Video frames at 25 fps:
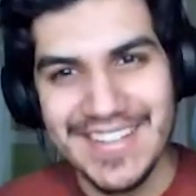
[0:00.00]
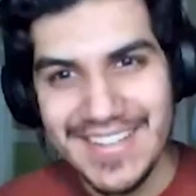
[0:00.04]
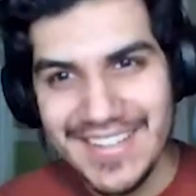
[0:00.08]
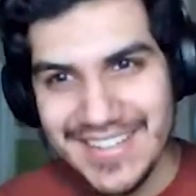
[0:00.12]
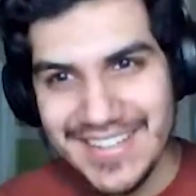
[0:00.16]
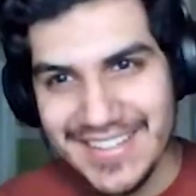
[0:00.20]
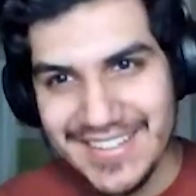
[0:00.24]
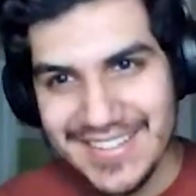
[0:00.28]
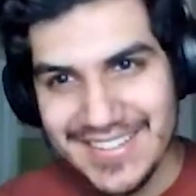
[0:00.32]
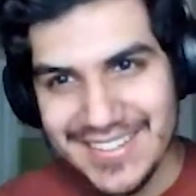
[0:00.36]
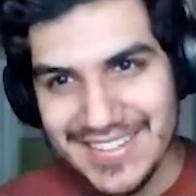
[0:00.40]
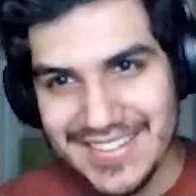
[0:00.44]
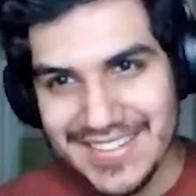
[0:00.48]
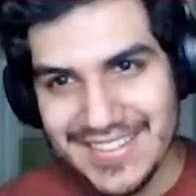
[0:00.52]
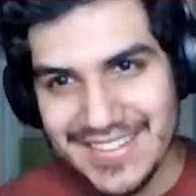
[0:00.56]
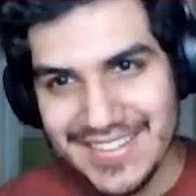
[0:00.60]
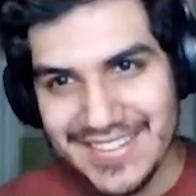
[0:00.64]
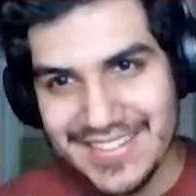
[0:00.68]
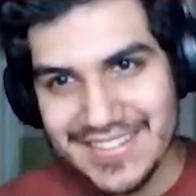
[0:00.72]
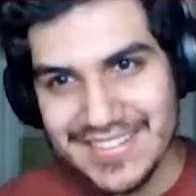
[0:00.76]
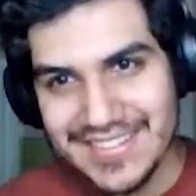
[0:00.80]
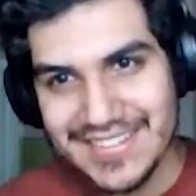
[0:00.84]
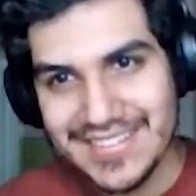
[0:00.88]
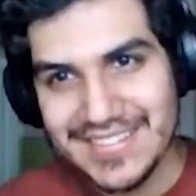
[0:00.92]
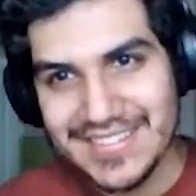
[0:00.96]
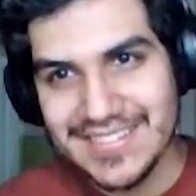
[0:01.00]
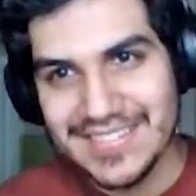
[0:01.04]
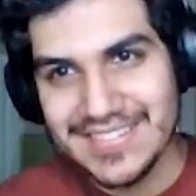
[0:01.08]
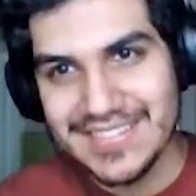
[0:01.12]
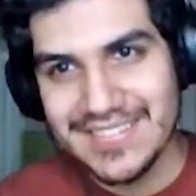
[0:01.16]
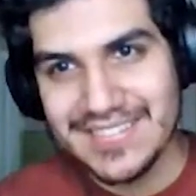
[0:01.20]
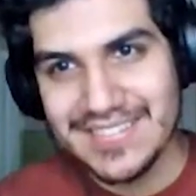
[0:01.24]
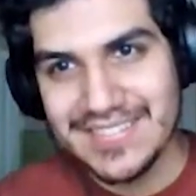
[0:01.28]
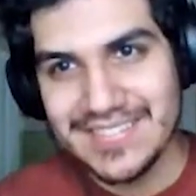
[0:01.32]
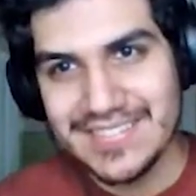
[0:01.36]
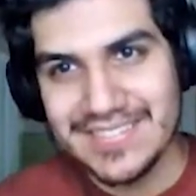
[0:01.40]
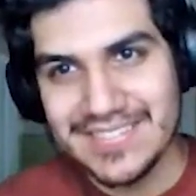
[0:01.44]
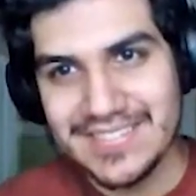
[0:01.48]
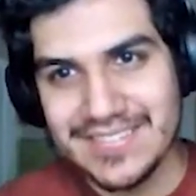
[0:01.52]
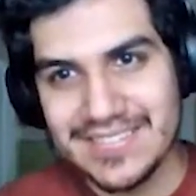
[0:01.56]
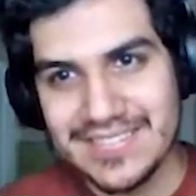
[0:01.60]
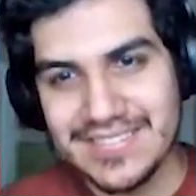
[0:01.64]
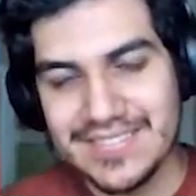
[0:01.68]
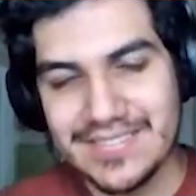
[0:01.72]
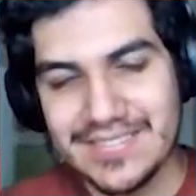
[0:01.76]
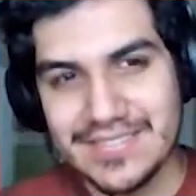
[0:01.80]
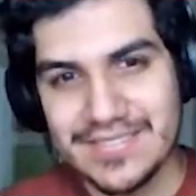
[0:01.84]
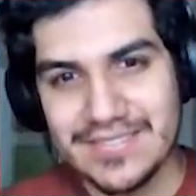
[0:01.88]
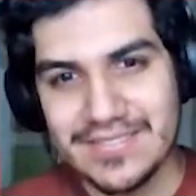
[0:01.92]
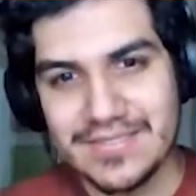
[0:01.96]

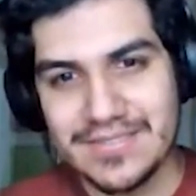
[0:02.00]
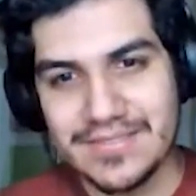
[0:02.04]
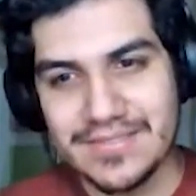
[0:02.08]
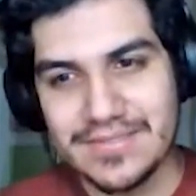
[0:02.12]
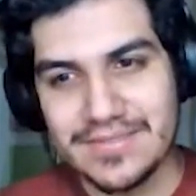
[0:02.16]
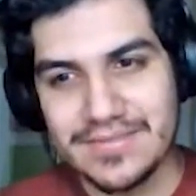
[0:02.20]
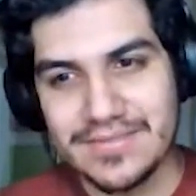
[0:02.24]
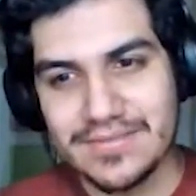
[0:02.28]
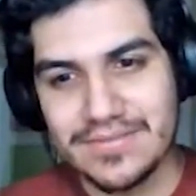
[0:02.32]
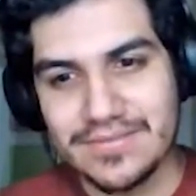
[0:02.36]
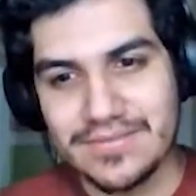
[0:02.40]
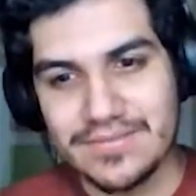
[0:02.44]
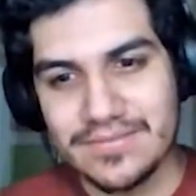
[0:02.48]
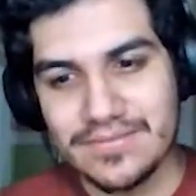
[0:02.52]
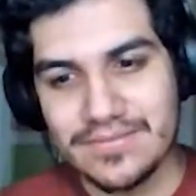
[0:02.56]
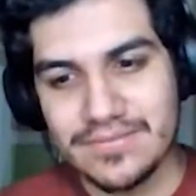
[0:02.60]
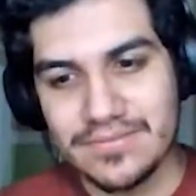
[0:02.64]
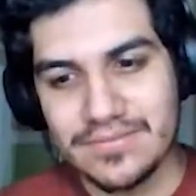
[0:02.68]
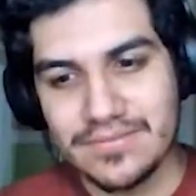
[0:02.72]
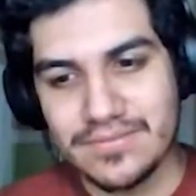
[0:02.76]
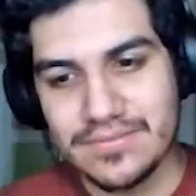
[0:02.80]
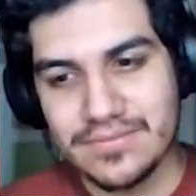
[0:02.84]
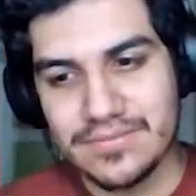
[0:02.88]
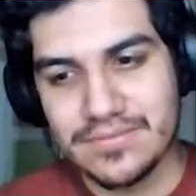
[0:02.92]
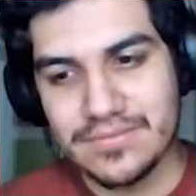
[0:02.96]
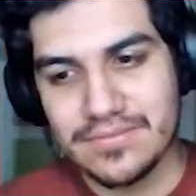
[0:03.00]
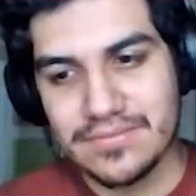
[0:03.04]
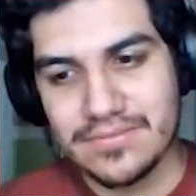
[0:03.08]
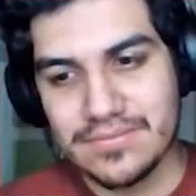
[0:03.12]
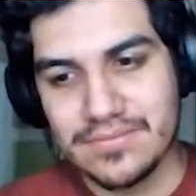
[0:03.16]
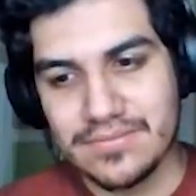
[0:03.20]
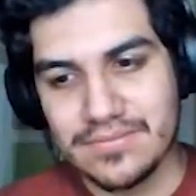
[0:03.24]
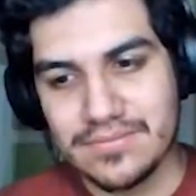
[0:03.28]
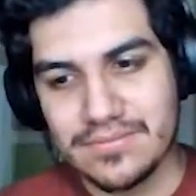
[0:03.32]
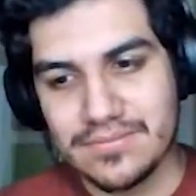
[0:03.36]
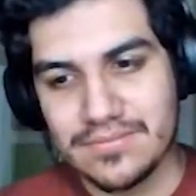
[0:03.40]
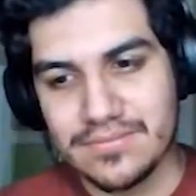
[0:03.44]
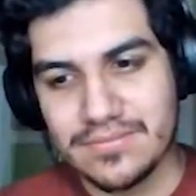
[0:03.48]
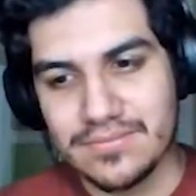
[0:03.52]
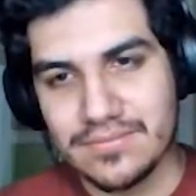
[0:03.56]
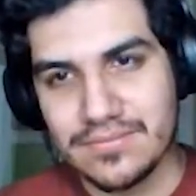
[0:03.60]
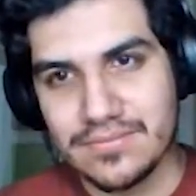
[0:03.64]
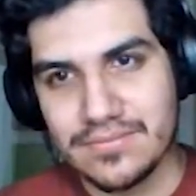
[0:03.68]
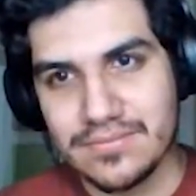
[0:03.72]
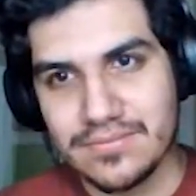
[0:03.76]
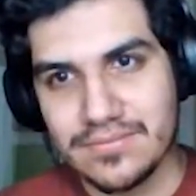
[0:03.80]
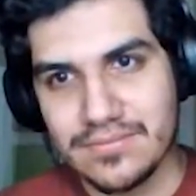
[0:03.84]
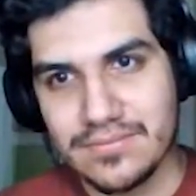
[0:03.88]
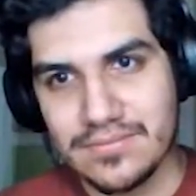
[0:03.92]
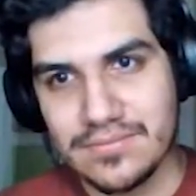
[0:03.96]

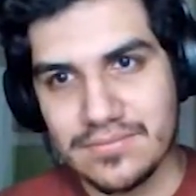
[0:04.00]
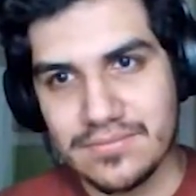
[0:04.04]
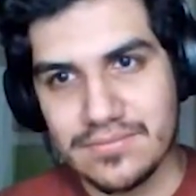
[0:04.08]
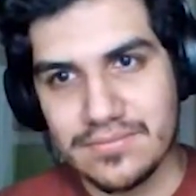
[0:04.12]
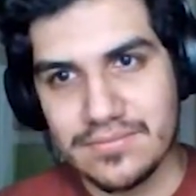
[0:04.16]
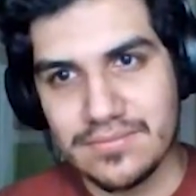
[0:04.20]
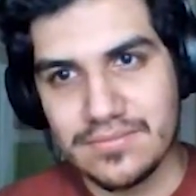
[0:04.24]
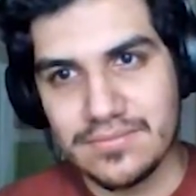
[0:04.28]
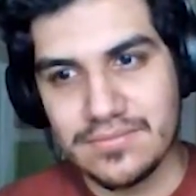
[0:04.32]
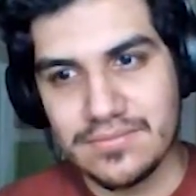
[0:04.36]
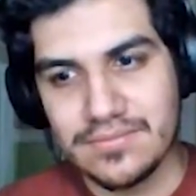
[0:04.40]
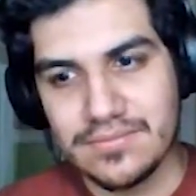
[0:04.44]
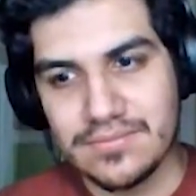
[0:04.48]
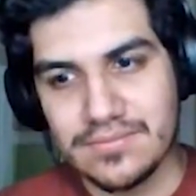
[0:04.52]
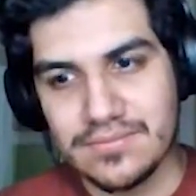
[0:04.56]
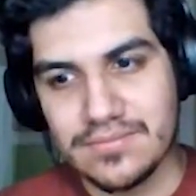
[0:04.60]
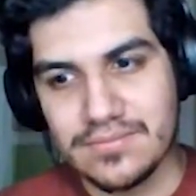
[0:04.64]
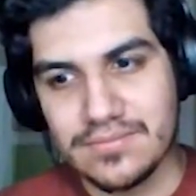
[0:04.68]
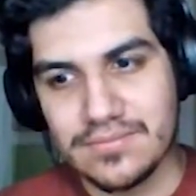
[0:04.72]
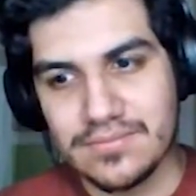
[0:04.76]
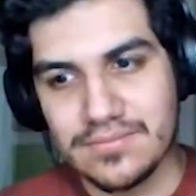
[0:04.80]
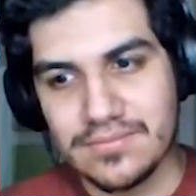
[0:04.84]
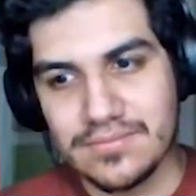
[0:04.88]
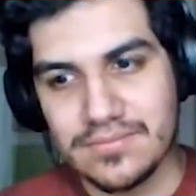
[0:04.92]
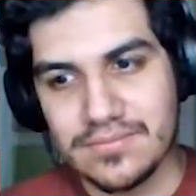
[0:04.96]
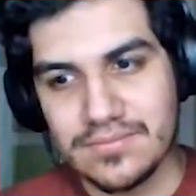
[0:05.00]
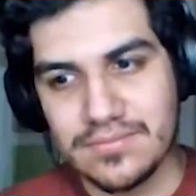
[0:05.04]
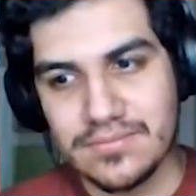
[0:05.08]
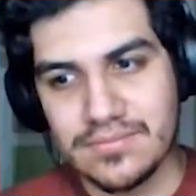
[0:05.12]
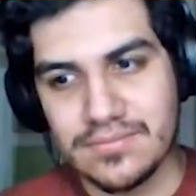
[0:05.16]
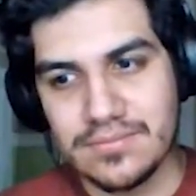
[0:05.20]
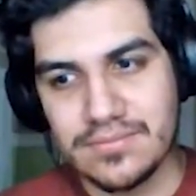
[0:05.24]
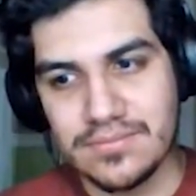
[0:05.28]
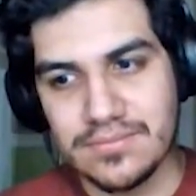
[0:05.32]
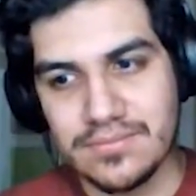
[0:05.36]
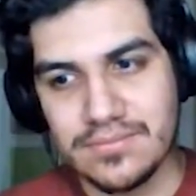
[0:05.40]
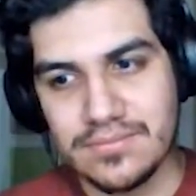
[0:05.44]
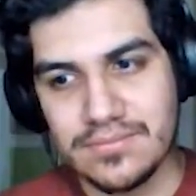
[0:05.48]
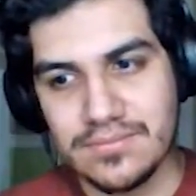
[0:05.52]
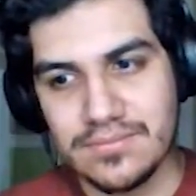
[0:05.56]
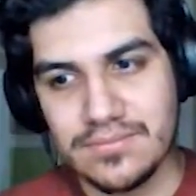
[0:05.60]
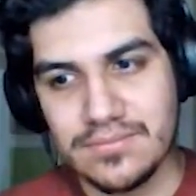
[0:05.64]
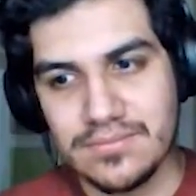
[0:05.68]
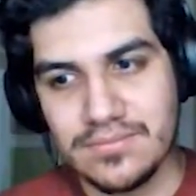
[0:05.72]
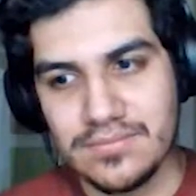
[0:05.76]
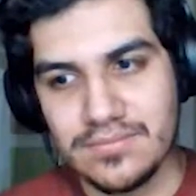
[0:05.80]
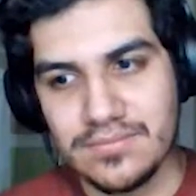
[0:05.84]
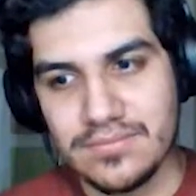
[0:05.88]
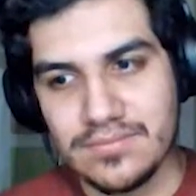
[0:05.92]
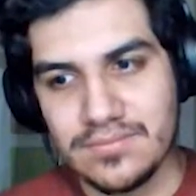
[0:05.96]

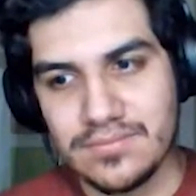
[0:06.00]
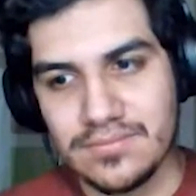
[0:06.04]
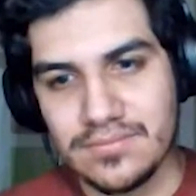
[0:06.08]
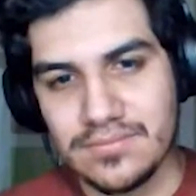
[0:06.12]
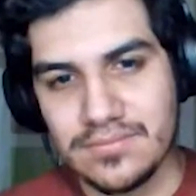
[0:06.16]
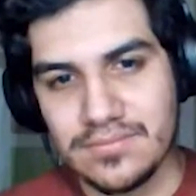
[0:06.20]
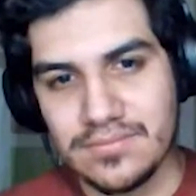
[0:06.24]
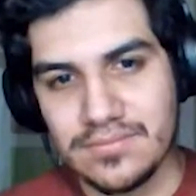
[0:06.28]
(silent)